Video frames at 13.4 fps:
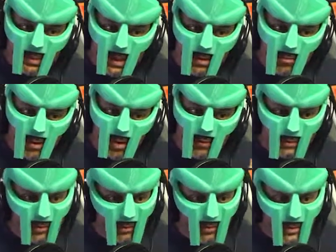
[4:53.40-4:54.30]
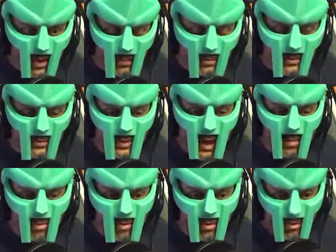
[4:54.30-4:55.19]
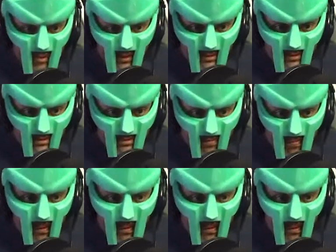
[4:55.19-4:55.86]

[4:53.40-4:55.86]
involve different types of cyber threats.